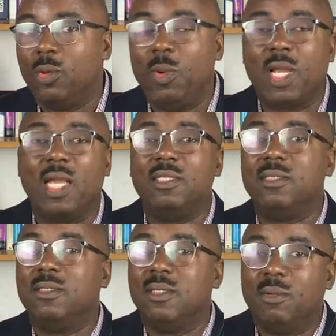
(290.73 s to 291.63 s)
We can
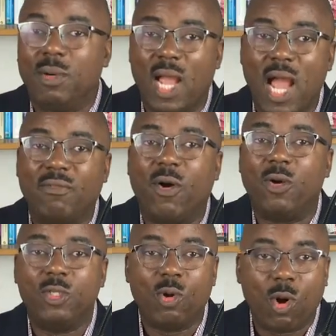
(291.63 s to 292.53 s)
have
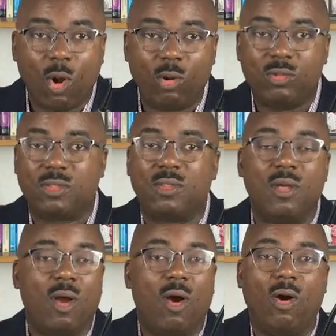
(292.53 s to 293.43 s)
audio calls
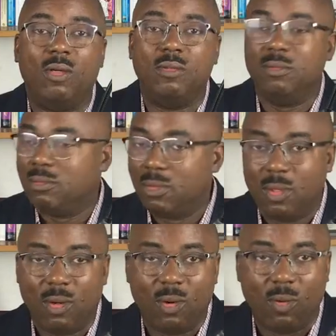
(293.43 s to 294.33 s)
on
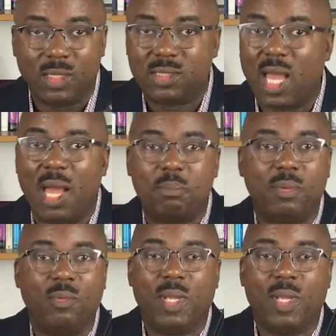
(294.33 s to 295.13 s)
WhatsApp.